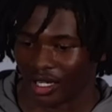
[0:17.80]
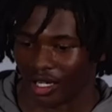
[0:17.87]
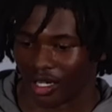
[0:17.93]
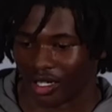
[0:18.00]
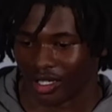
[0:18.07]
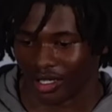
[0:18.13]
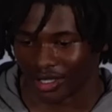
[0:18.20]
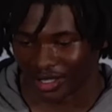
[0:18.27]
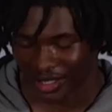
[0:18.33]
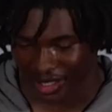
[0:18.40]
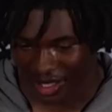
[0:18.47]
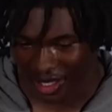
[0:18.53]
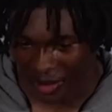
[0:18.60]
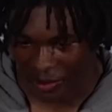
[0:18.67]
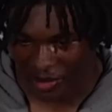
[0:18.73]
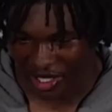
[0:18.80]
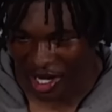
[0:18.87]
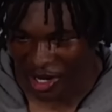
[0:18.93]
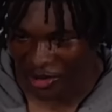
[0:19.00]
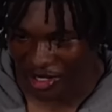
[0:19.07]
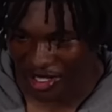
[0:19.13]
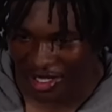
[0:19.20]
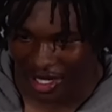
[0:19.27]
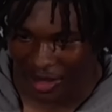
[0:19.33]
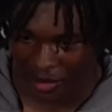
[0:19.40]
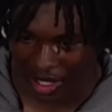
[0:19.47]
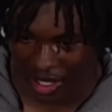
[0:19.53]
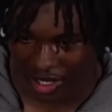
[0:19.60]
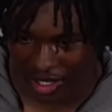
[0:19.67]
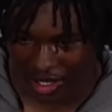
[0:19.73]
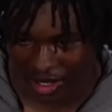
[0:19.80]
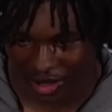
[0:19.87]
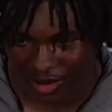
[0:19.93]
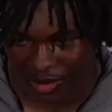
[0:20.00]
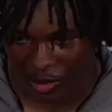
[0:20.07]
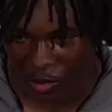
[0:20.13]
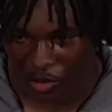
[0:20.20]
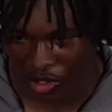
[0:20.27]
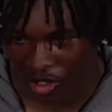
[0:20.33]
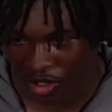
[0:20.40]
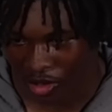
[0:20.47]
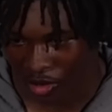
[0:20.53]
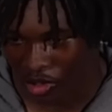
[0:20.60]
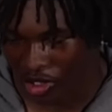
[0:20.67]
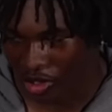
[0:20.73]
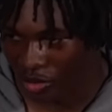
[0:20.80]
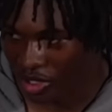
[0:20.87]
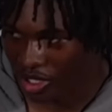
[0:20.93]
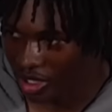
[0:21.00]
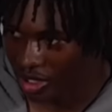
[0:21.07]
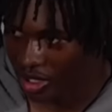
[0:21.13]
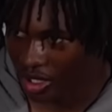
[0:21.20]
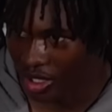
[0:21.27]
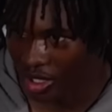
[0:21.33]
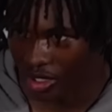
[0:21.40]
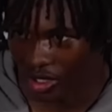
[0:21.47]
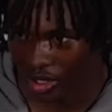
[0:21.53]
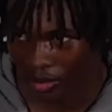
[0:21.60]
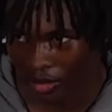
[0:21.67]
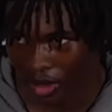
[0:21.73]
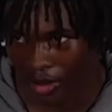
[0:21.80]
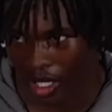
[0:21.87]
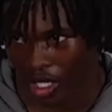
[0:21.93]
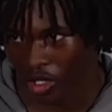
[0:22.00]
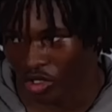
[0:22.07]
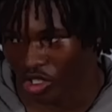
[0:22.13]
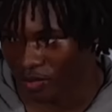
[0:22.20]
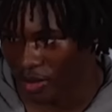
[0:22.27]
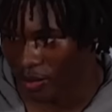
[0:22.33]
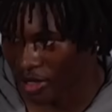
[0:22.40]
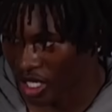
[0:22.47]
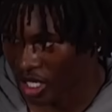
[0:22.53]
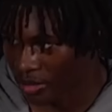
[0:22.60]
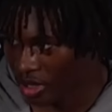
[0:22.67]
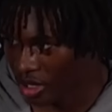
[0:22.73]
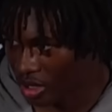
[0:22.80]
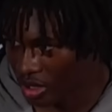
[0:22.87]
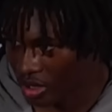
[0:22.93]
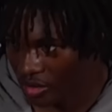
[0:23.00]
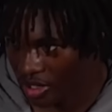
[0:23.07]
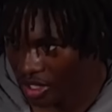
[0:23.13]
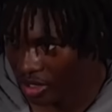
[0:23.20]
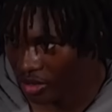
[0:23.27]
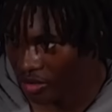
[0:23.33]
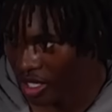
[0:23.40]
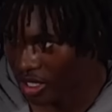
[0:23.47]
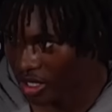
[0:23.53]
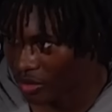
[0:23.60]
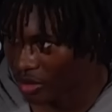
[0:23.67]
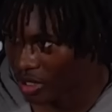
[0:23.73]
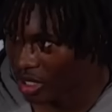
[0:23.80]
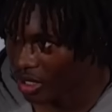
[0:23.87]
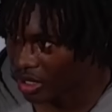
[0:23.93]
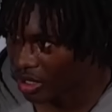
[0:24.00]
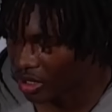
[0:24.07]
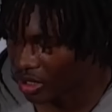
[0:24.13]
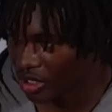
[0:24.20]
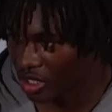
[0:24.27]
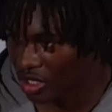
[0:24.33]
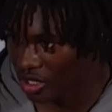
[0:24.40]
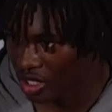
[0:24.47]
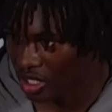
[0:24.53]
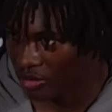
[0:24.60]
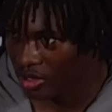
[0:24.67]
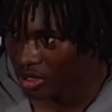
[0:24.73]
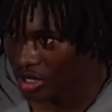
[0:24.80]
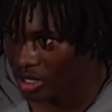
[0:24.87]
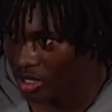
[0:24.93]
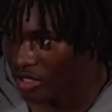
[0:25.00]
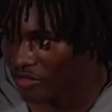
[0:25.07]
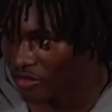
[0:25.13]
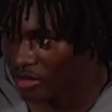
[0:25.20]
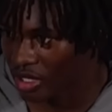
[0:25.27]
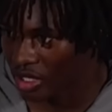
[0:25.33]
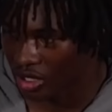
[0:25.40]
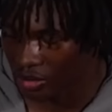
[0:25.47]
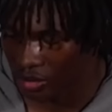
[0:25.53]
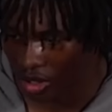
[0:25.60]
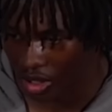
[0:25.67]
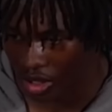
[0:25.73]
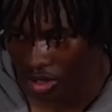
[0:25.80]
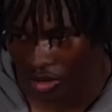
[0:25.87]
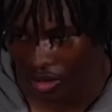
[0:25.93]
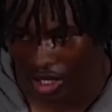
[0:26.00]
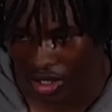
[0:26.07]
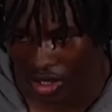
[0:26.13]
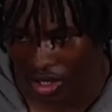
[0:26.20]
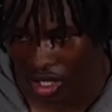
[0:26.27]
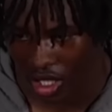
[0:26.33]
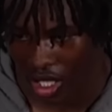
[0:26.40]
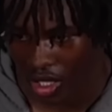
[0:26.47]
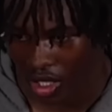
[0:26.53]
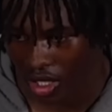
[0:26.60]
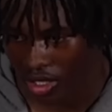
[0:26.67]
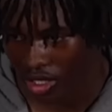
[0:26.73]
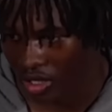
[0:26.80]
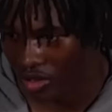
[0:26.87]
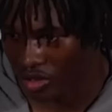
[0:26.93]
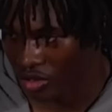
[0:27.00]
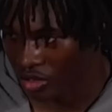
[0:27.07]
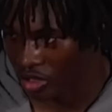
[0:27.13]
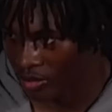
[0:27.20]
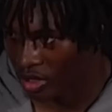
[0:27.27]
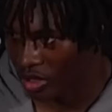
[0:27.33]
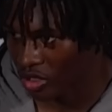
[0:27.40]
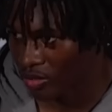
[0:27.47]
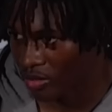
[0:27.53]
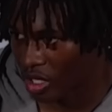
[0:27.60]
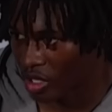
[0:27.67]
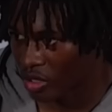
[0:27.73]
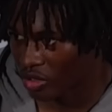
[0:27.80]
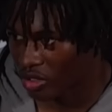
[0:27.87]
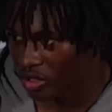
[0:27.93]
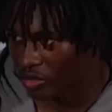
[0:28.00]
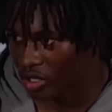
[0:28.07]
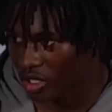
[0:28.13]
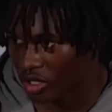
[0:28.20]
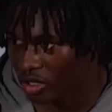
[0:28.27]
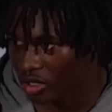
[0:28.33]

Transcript: Uh, I mean, not really. I mean, I just went on with the week. Uh, I mean, my coaches prepared me great throughout the week and just scheming things up for me to get the ball. So I just can't say it was only on me; it was on my coaches as well.